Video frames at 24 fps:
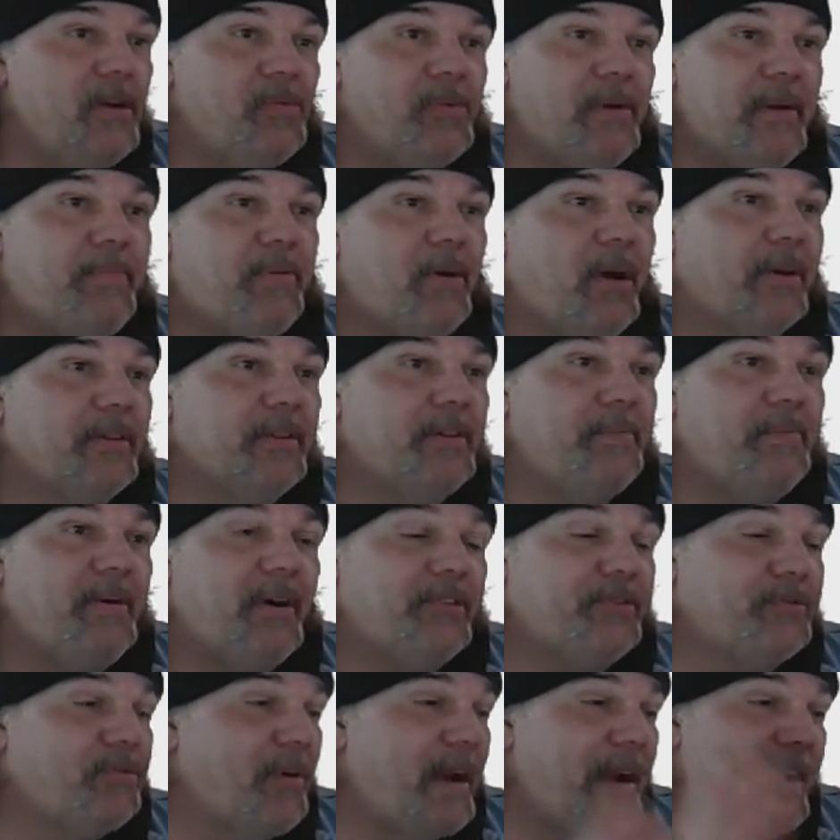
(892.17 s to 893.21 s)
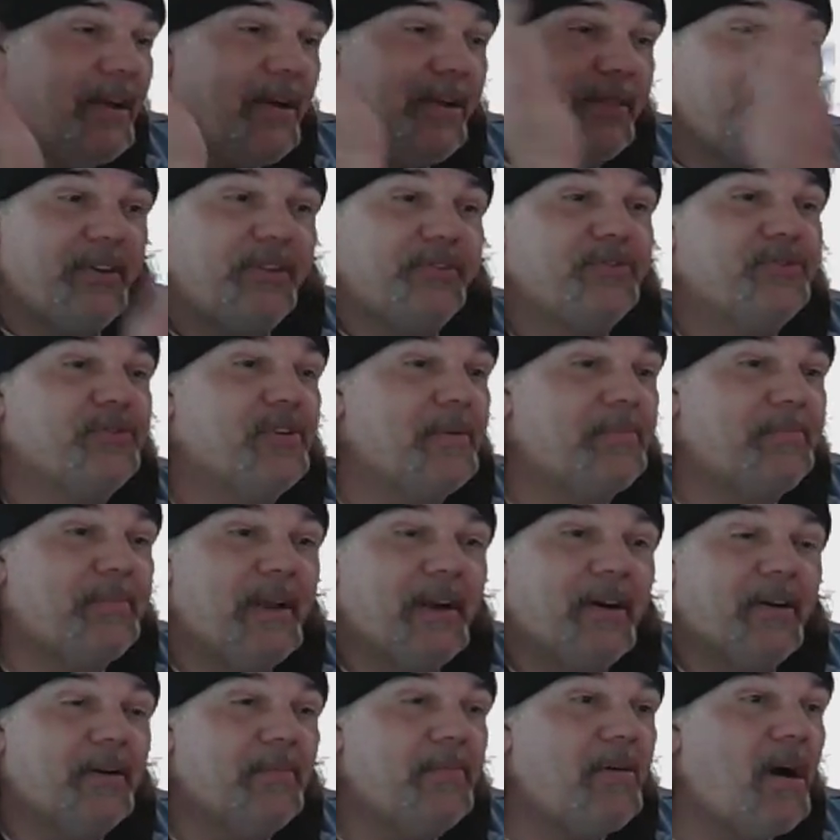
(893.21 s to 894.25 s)
We parked the bus right on the strip
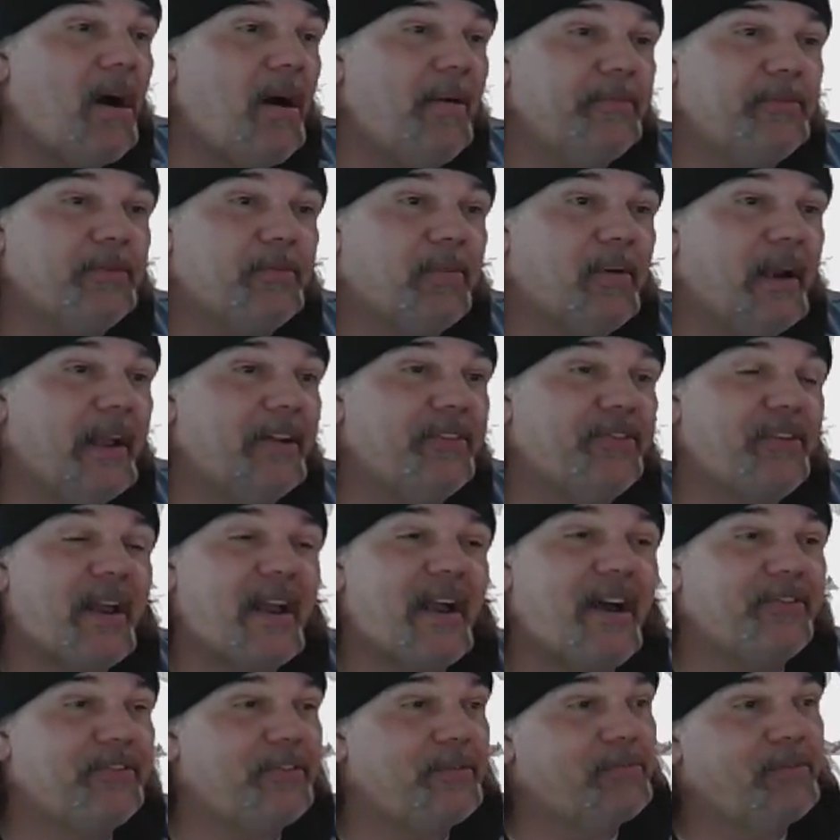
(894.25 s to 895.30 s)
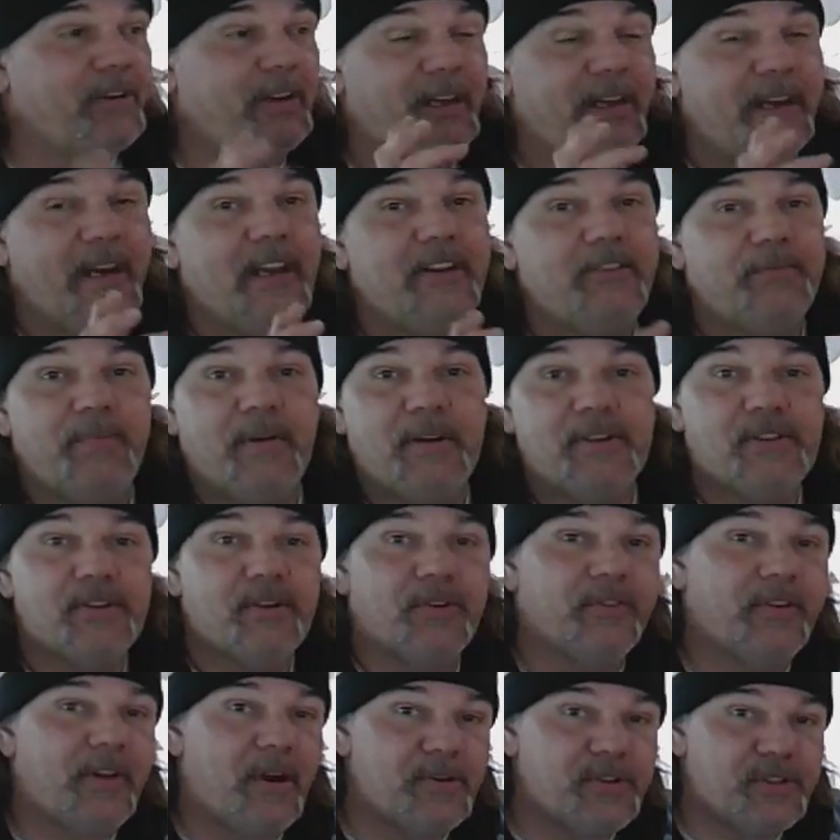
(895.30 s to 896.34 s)
there in Palm Springs. I got some really nice
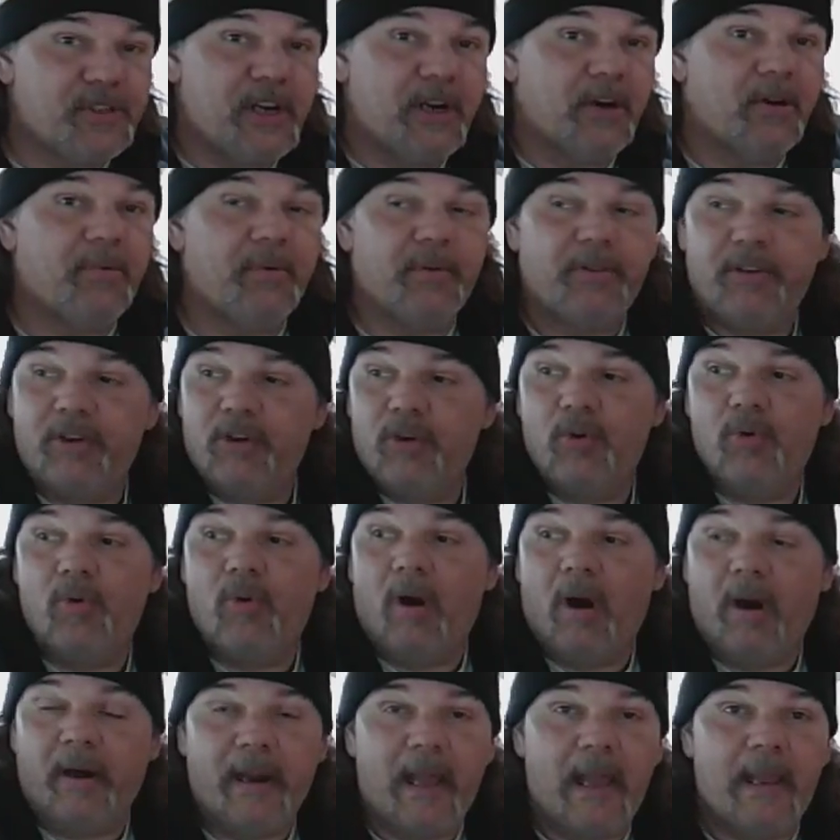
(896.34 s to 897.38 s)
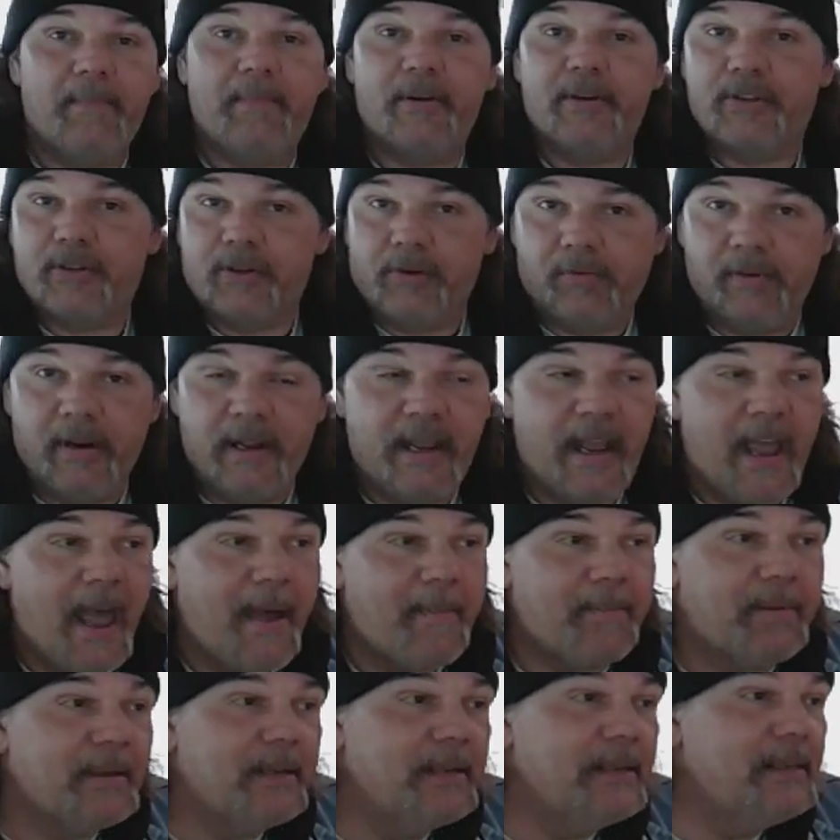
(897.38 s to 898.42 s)
pictures I'll share with you on a picture
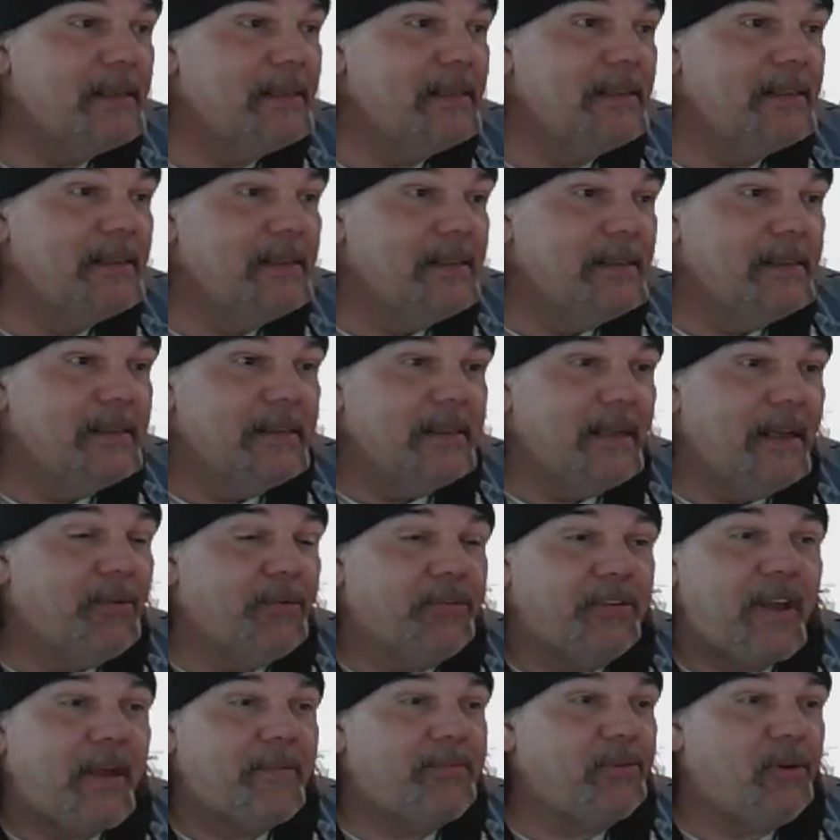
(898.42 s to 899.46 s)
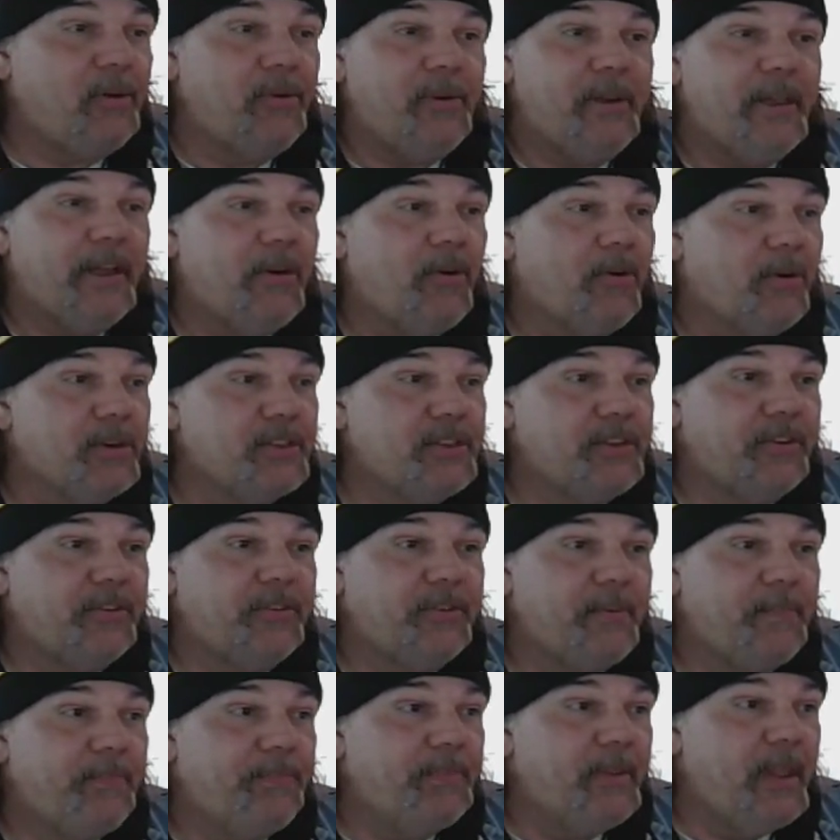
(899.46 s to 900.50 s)
recap. It was absolutely gorgeous.